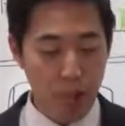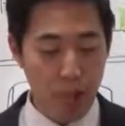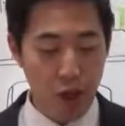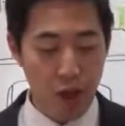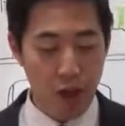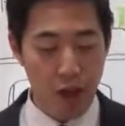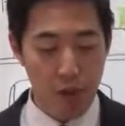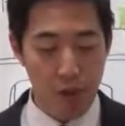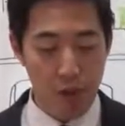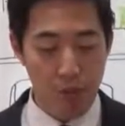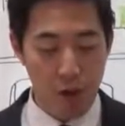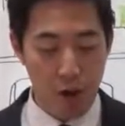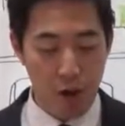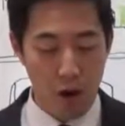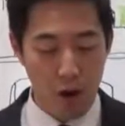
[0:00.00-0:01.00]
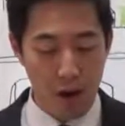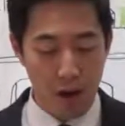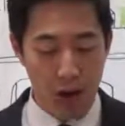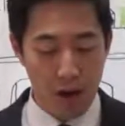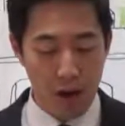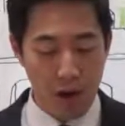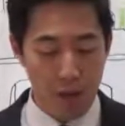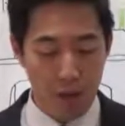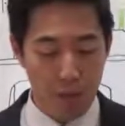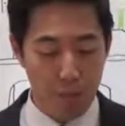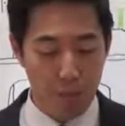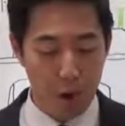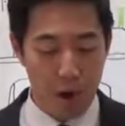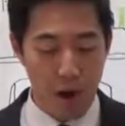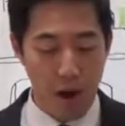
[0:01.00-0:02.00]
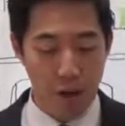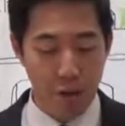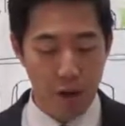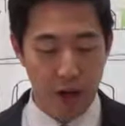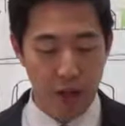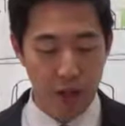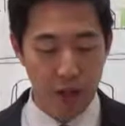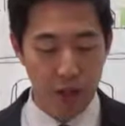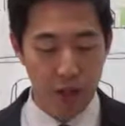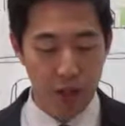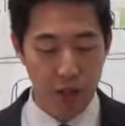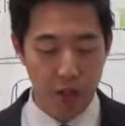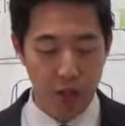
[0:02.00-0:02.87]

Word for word: up early on the morrow and offered burnt offerings.